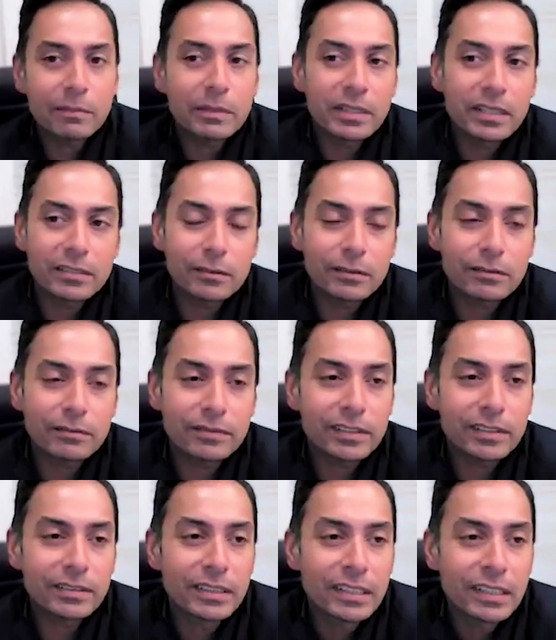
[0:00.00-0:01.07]
I mean, it's sort of
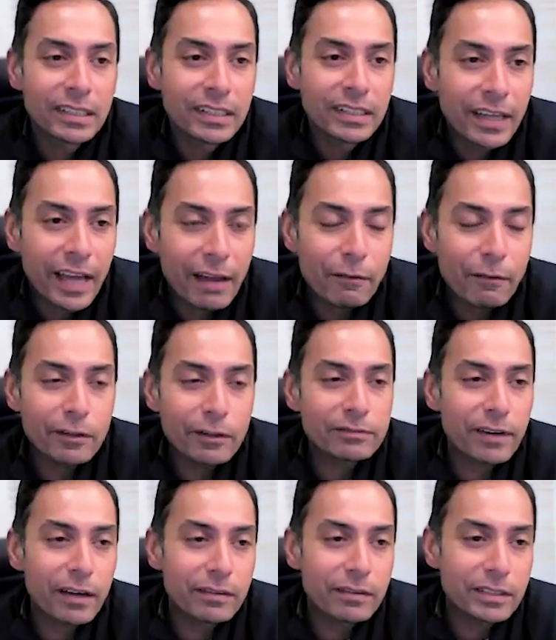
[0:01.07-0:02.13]
I've always
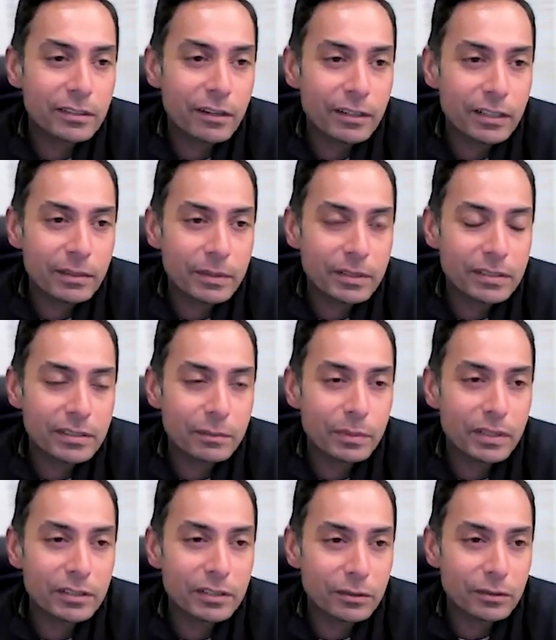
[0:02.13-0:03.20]
found these arguments to
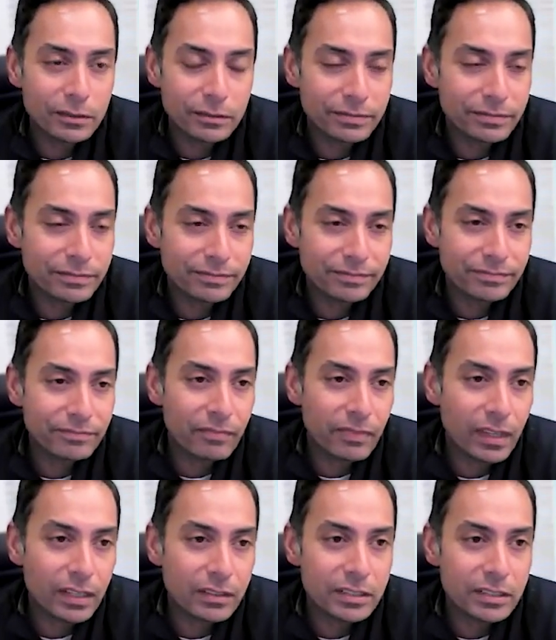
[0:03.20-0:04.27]
be sort of
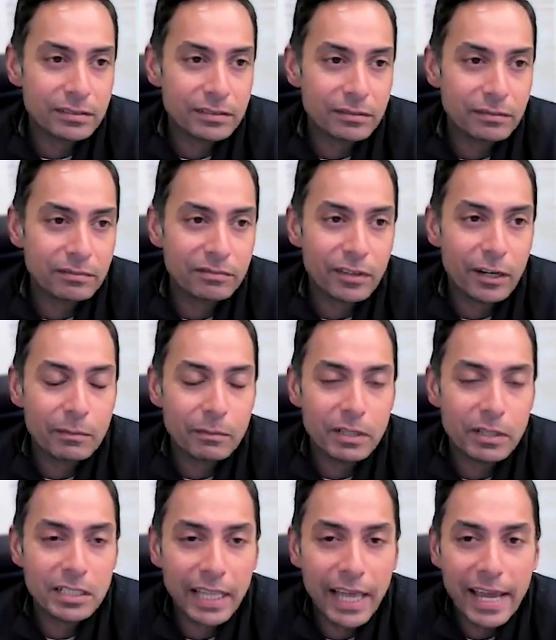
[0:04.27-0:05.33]
just very
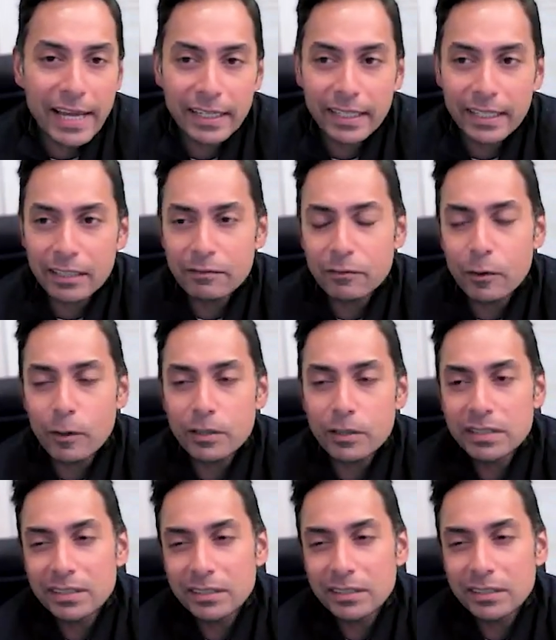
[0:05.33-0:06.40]
much lacking. And of course,
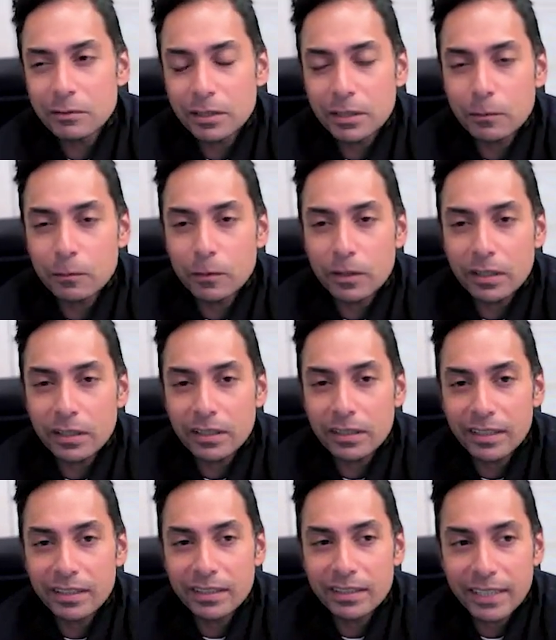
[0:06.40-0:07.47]
it doesn't really work
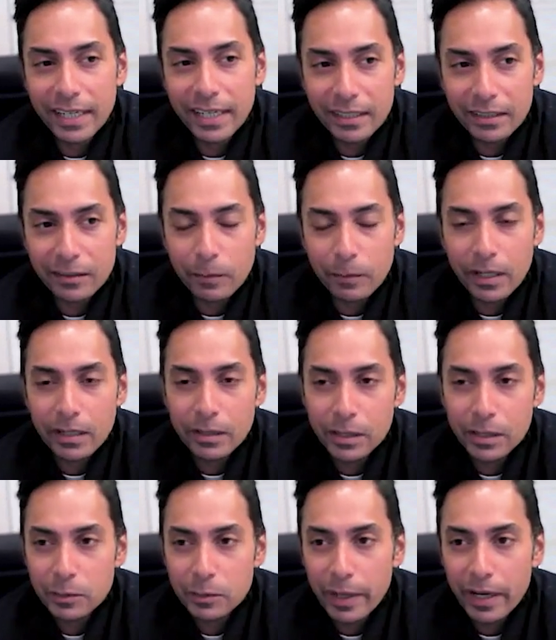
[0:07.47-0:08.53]
in the data the way you'd
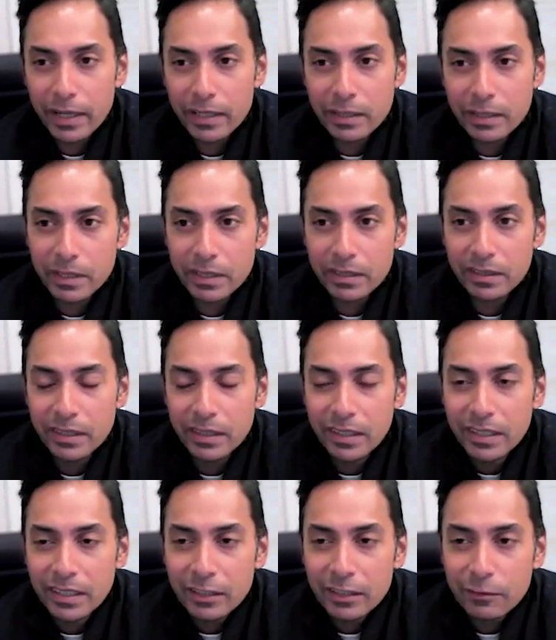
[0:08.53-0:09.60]
expect. I mean,
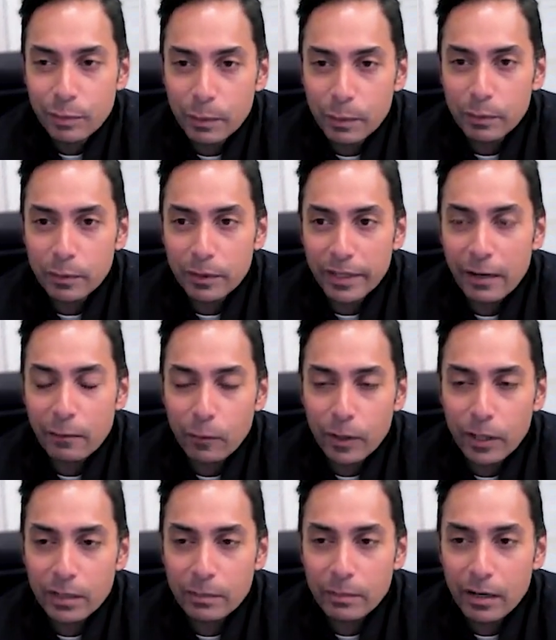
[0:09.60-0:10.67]
if people are that
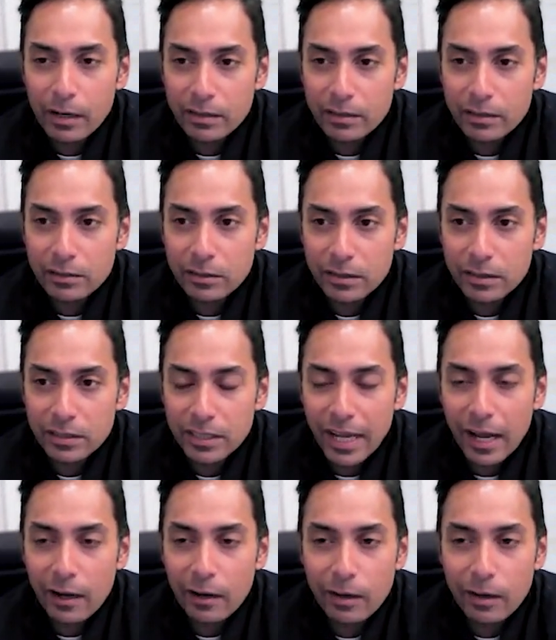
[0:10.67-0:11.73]
worried about uncertainty,
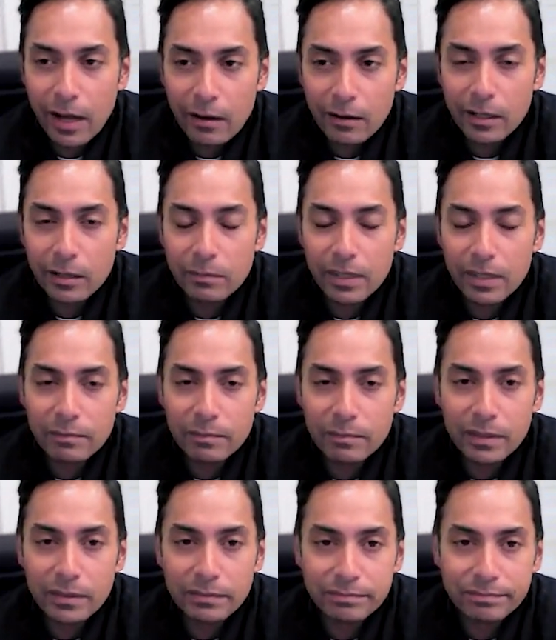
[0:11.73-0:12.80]
how come they've
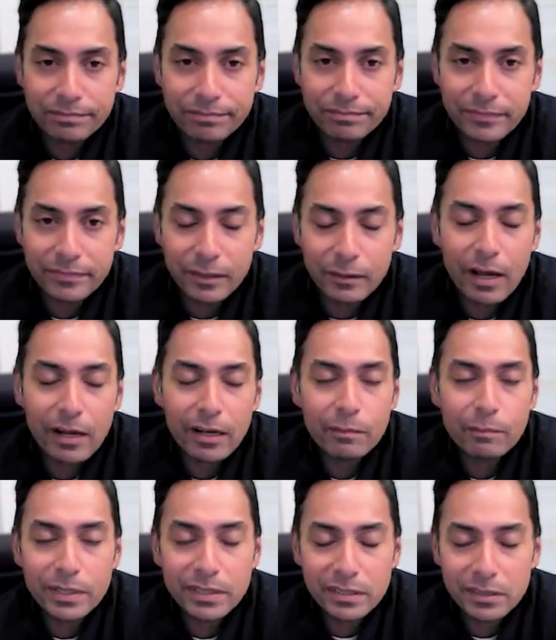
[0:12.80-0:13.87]
been how
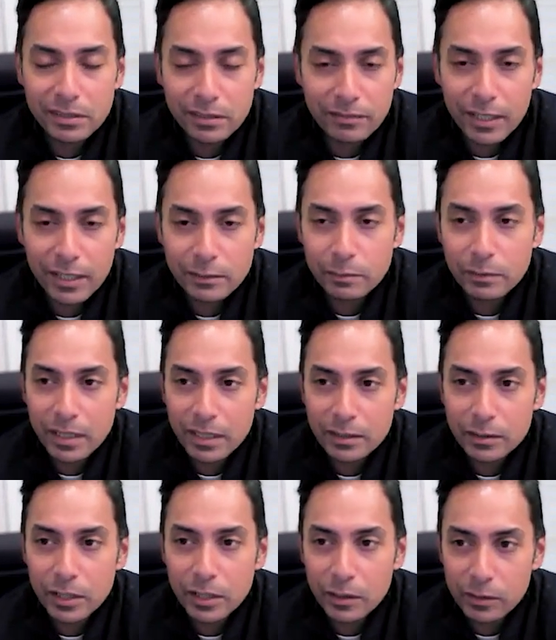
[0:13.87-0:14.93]
come business investment
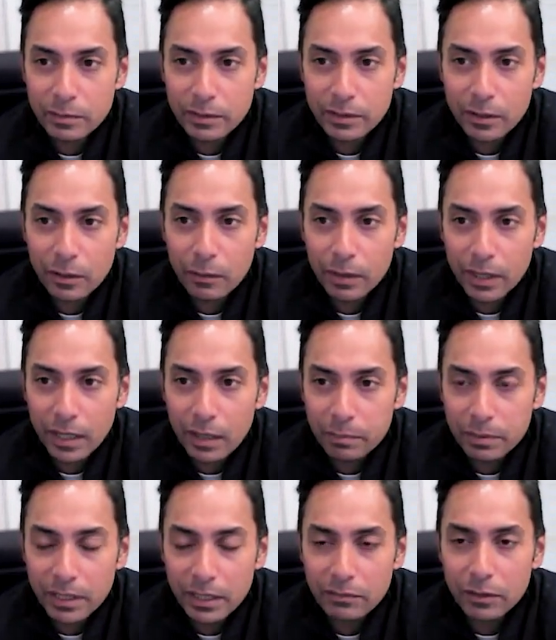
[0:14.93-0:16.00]
has generally been going
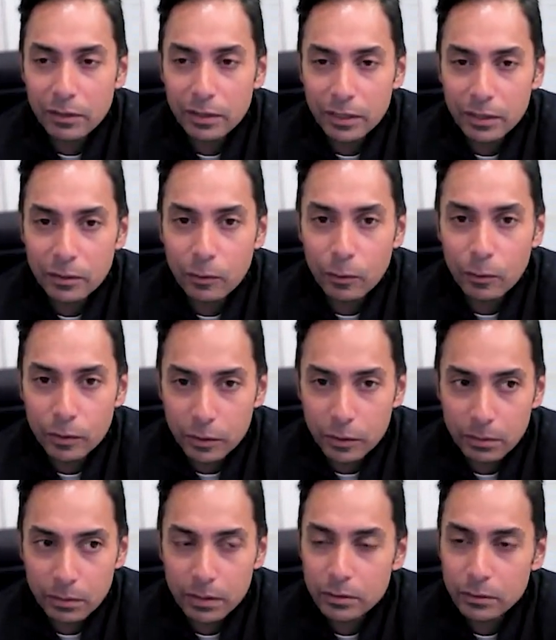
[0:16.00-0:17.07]
up? Like if you look at core
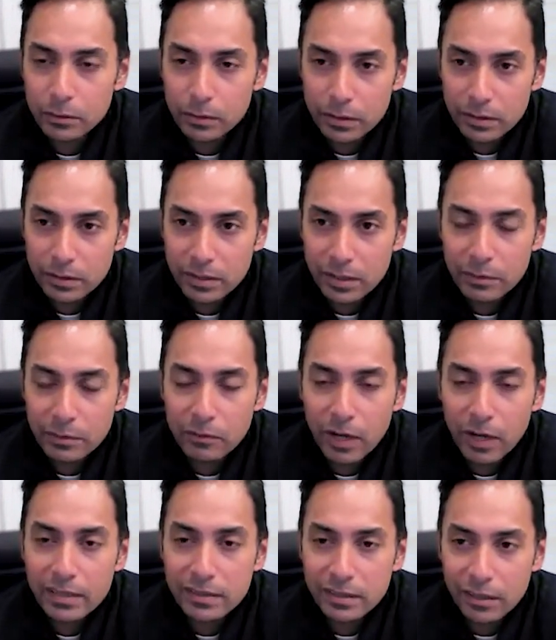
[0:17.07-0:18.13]
durable goods orders, they've been
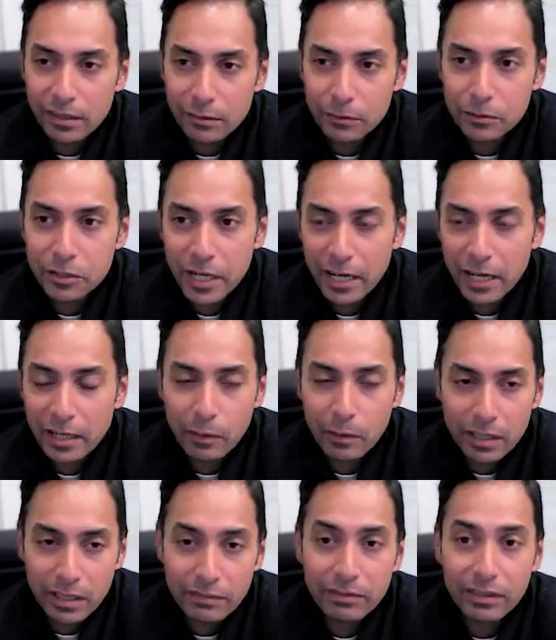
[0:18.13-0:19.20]
rising through
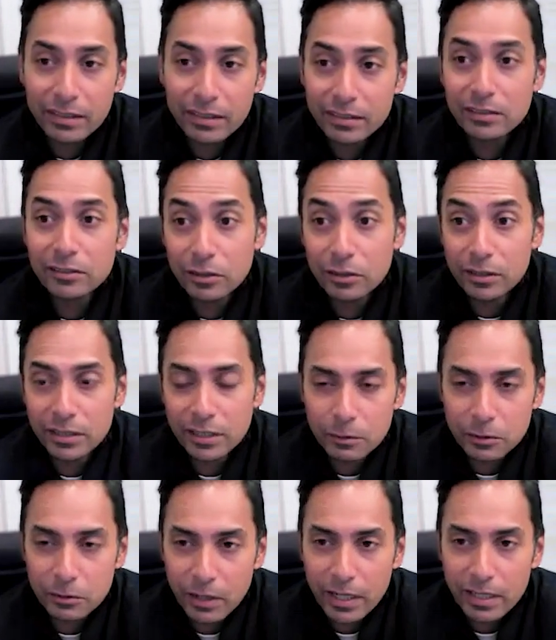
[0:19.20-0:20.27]
January, even as uncertainty
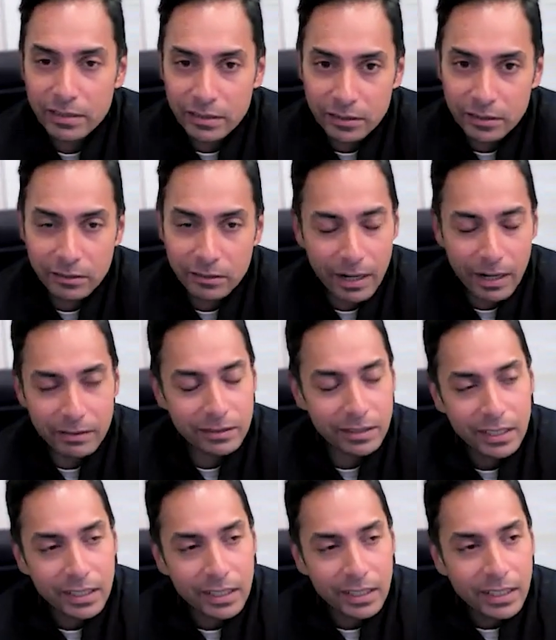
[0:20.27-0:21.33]
was rising. So I don't,
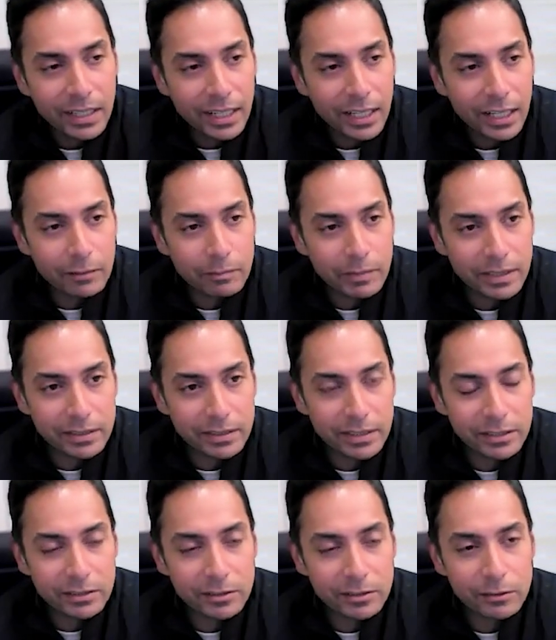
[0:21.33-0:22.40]

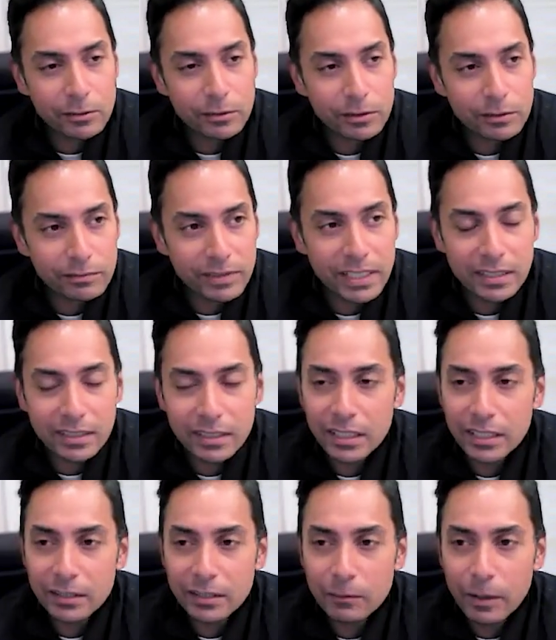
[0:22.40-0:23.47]
there's no sort of neat and
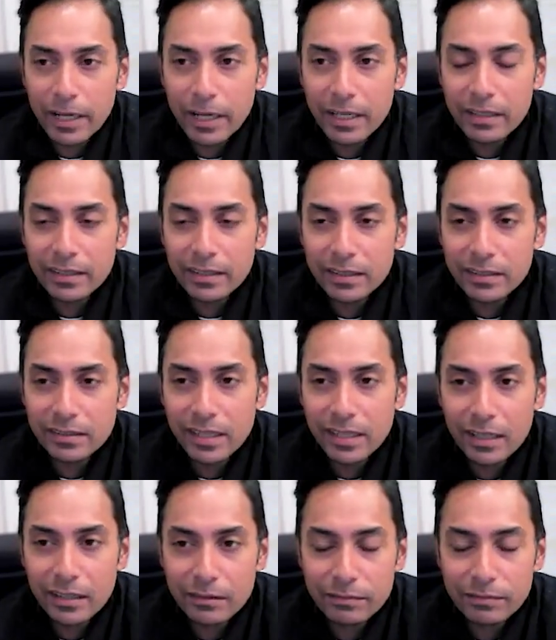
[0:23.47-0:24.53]
clean way that this
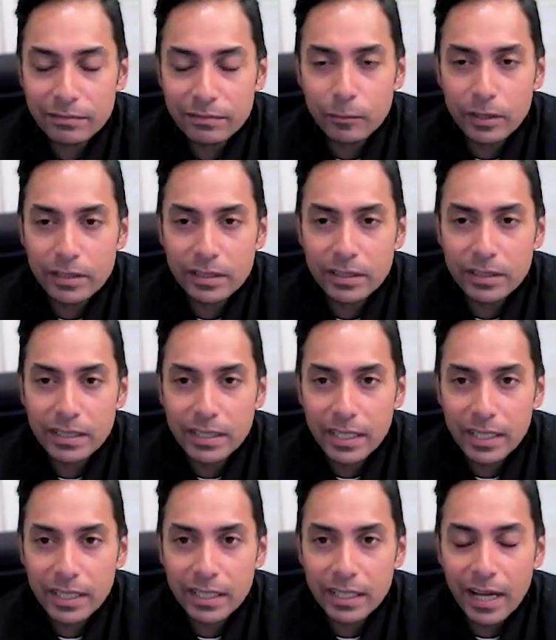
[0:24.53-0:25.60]
kind of works in the
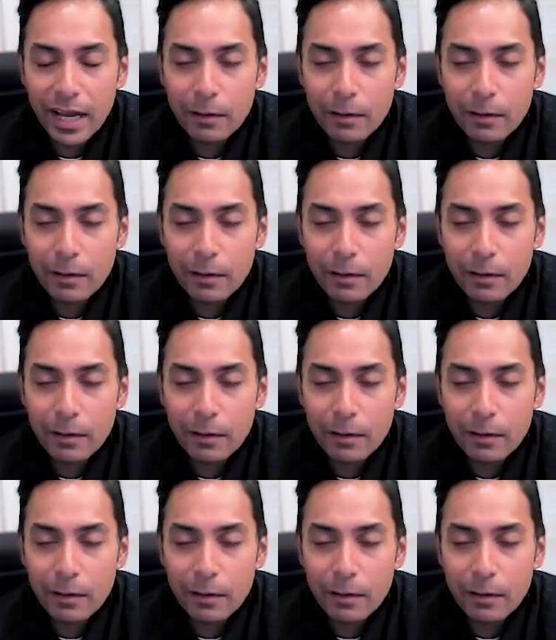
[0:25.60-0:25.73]
data.